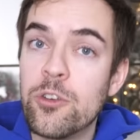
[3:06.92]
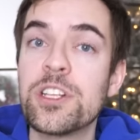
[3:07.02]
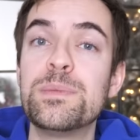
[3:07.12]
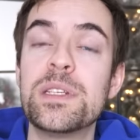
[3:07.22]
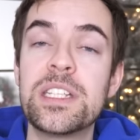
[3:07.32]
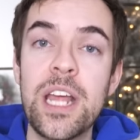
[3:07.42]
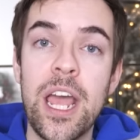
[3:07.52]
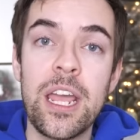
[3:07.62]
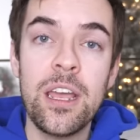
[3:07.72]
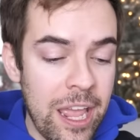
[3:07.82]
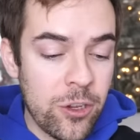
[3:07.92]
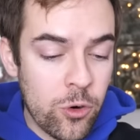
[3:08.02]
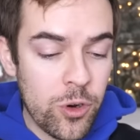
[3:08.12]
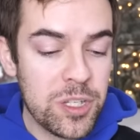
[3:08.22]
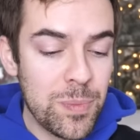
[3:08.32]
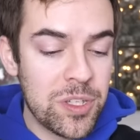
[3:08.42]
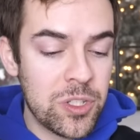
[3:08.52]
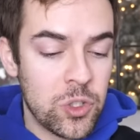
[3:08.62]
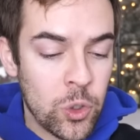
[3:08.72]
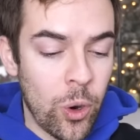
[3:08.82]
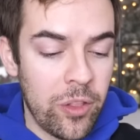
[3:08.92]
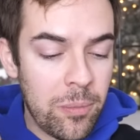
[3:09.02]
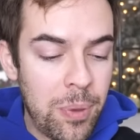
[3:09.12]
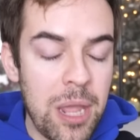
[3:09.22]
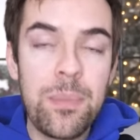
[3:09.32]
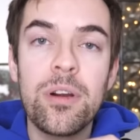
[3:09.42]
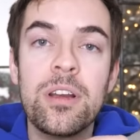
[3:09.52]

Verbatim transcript: Christmas Day a Christmas toilet paper